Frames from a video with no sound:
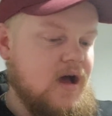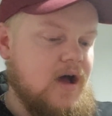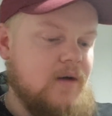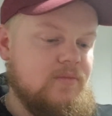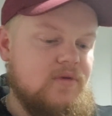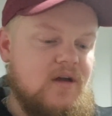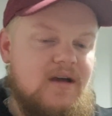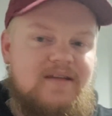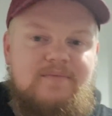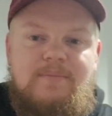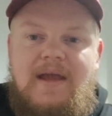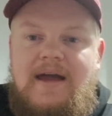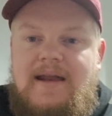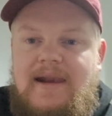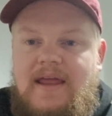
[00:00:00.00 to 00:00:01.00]
Nice
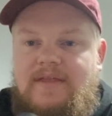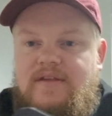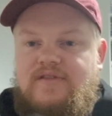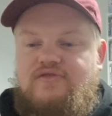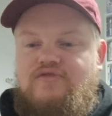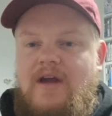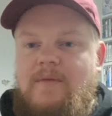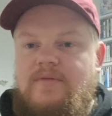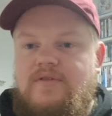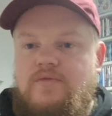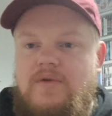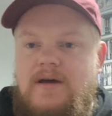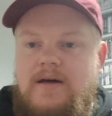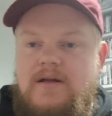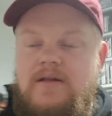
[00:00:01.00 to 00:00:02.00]
black leather strap as
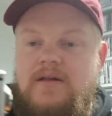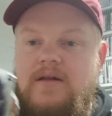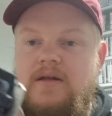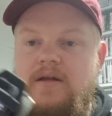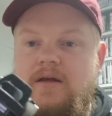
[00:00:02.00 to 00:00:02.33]
well.